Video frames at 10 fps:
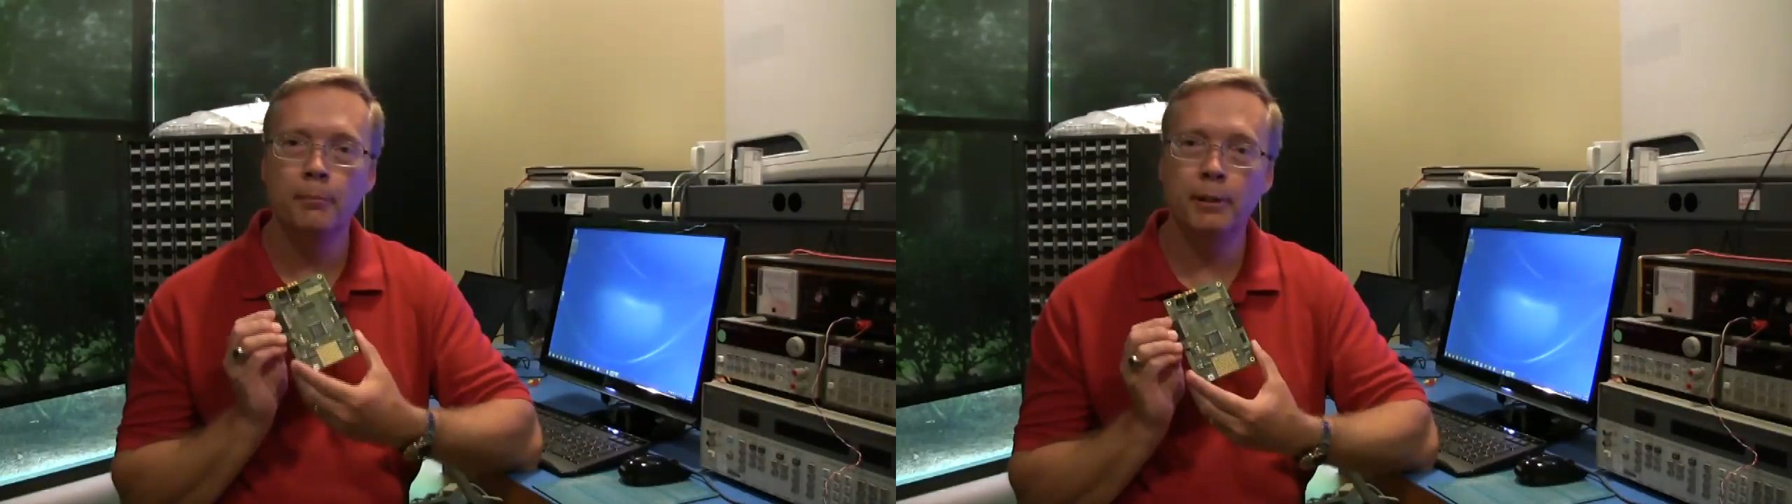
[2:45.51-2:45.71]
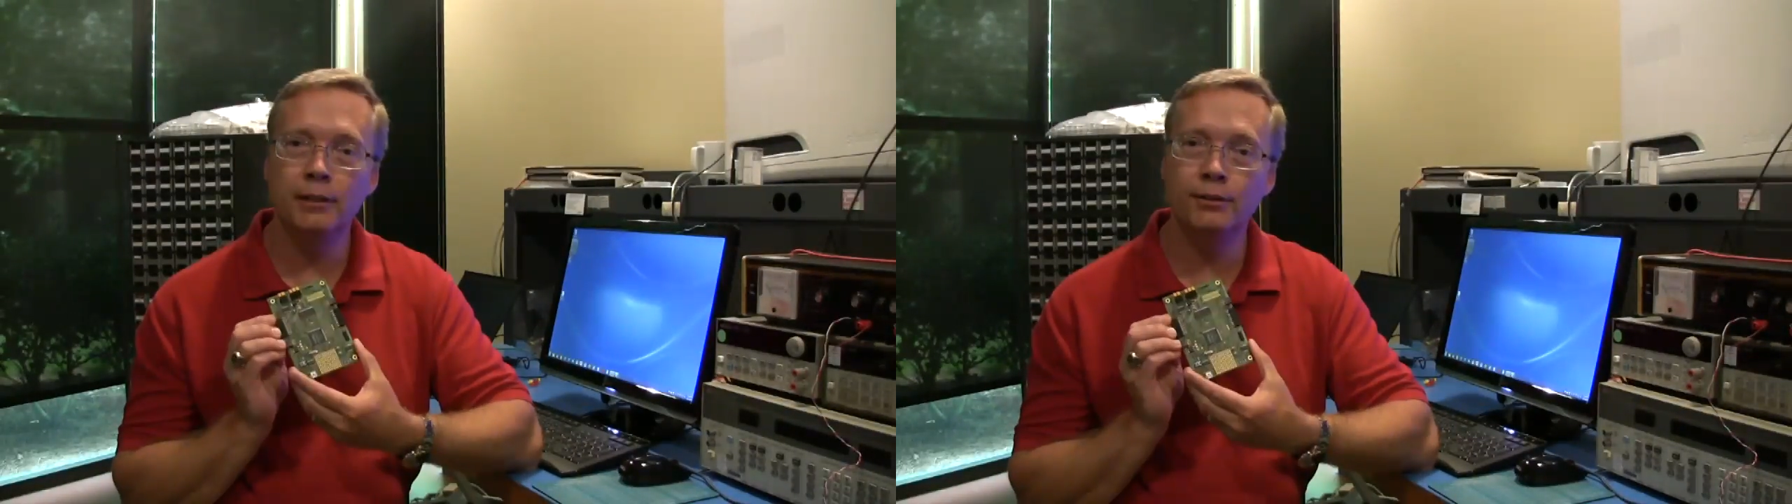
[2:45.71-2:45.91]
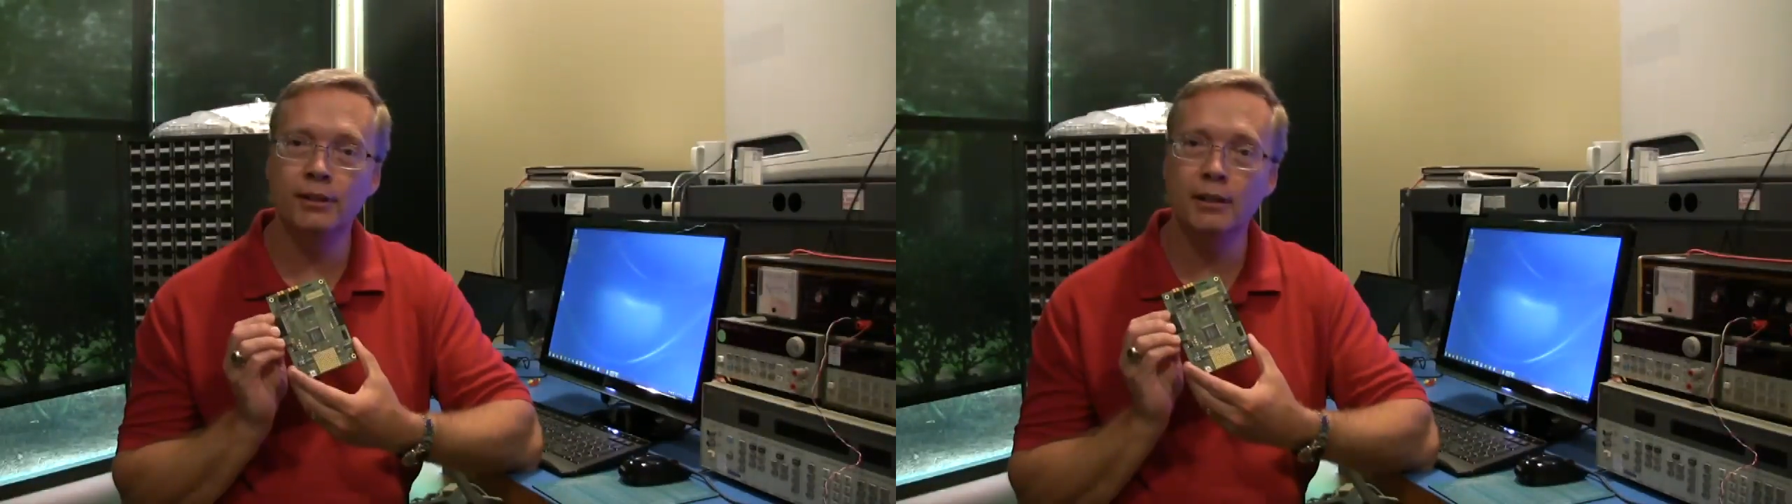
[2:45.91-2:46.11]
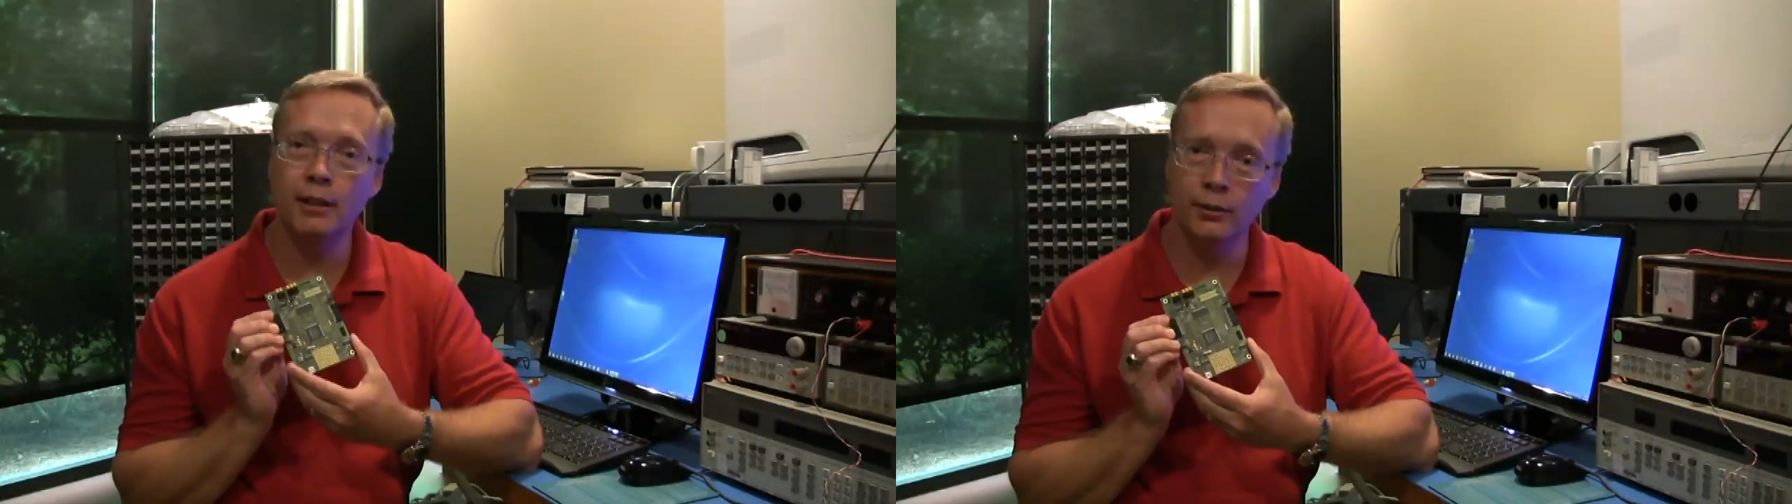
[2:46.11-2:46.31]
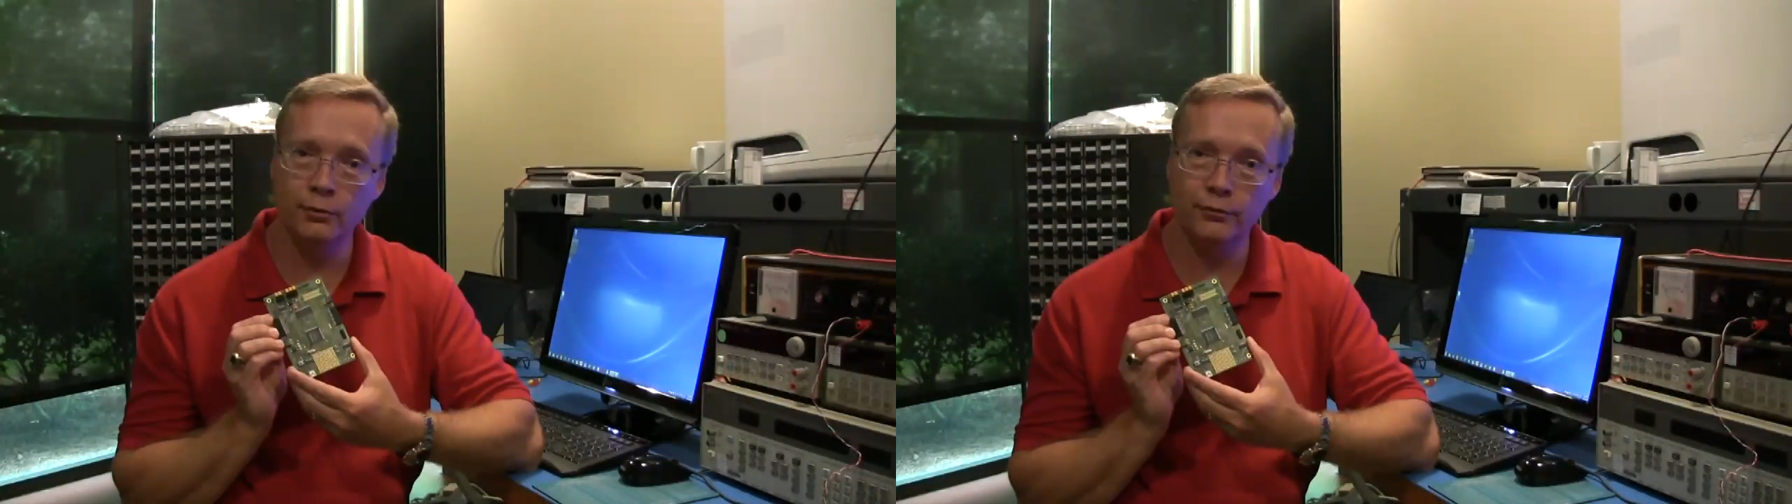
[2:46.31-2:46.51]

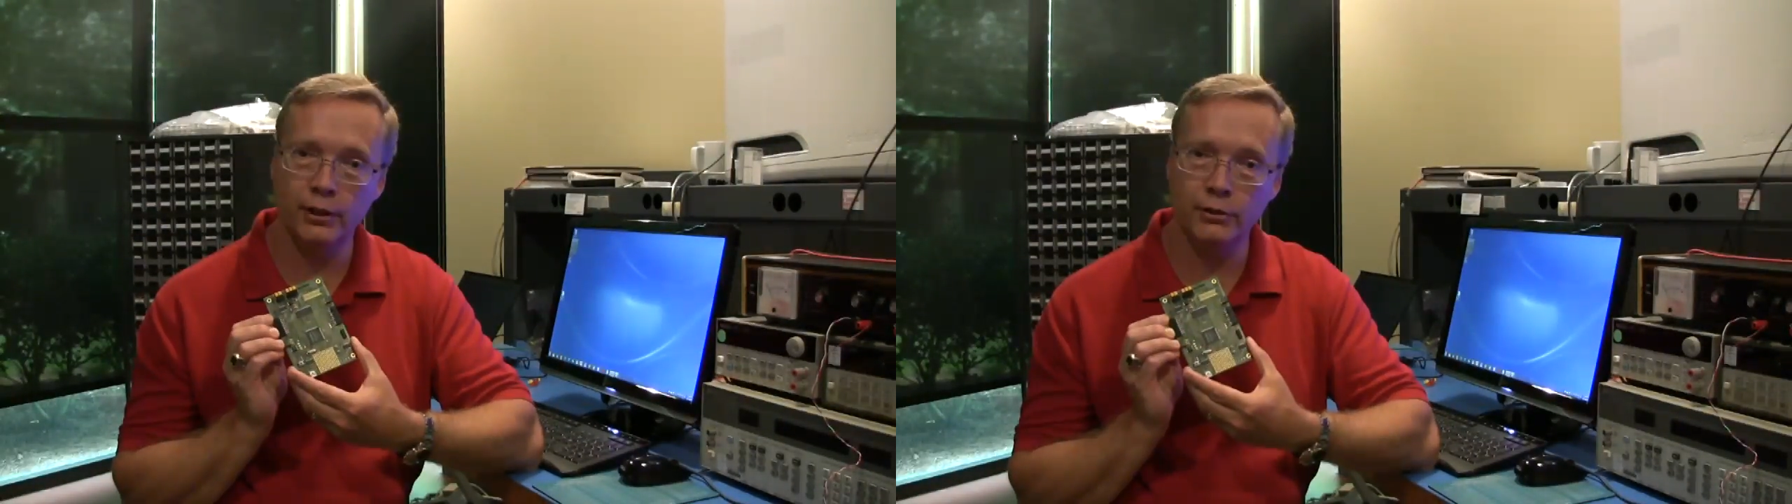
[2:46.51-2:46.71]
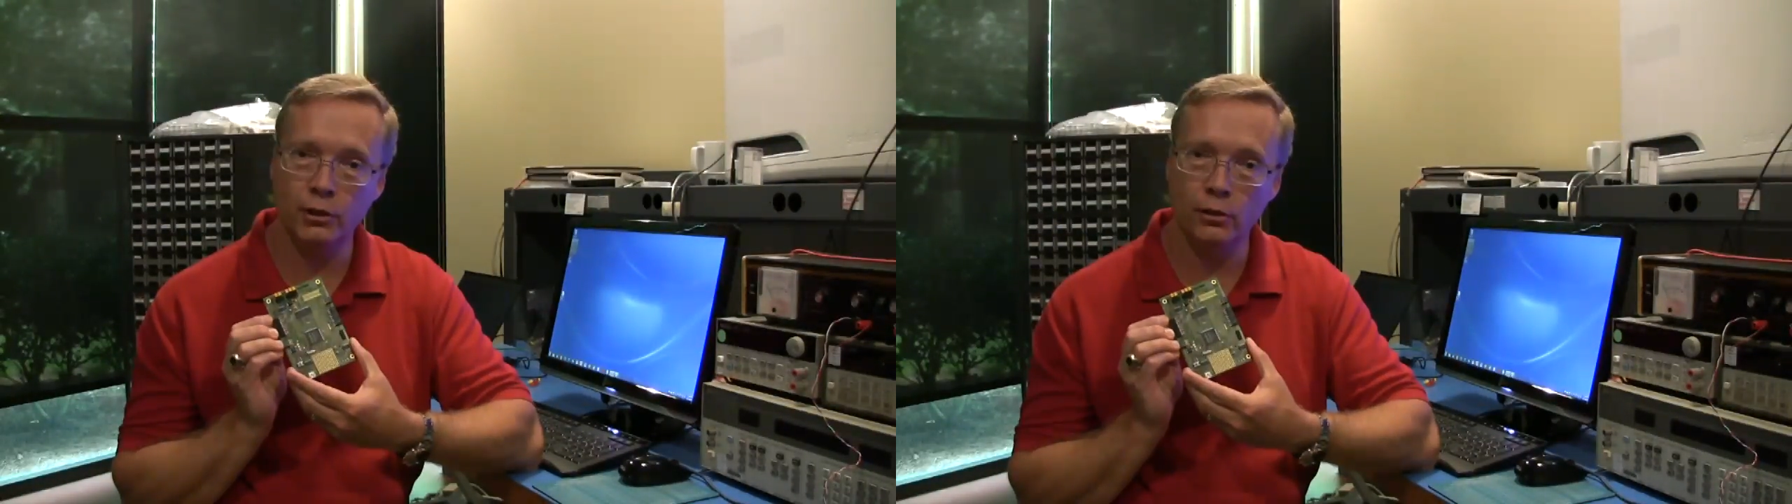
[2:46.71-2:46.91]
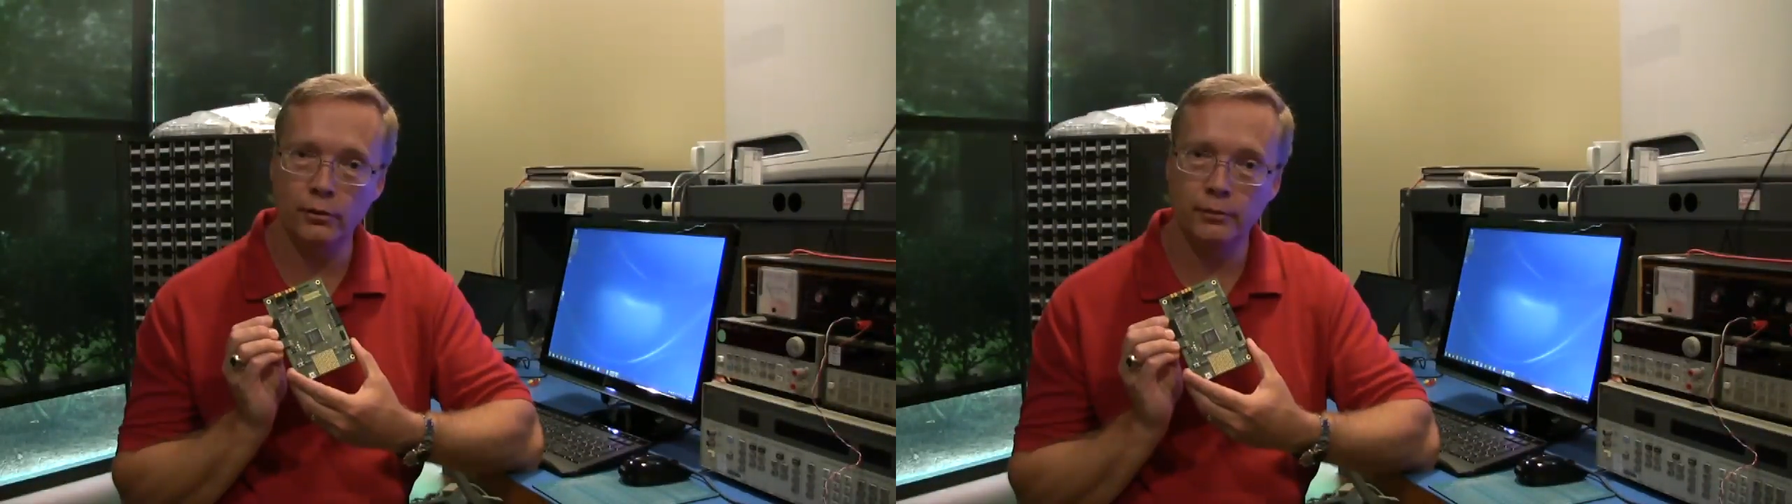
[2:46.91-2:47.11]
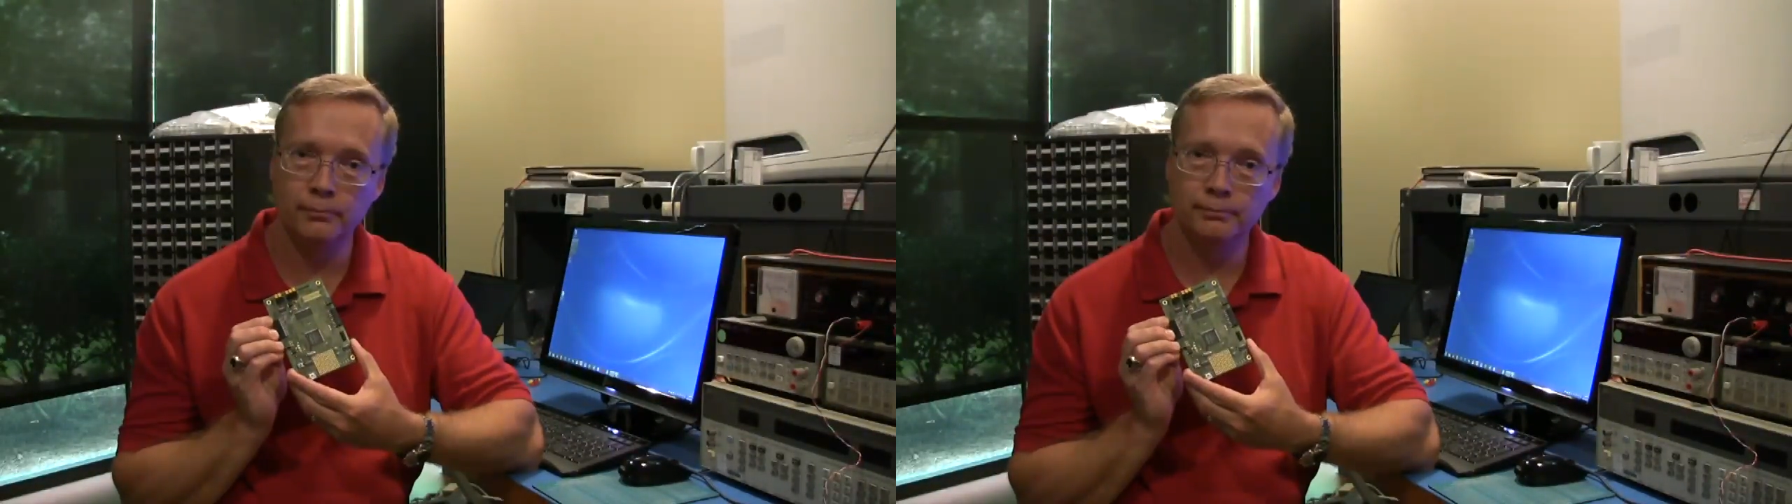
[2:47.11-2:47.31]
PC interface card.